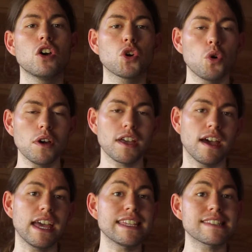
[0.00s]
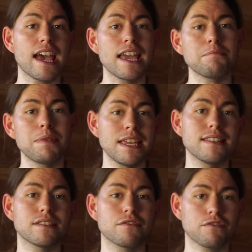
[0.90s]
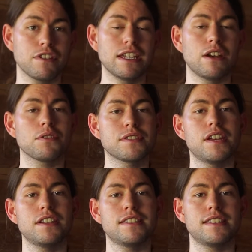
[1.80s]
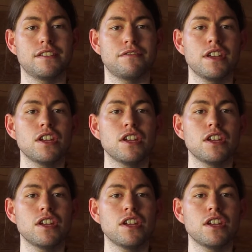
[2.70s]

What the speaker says: Coir is a peat-free alternative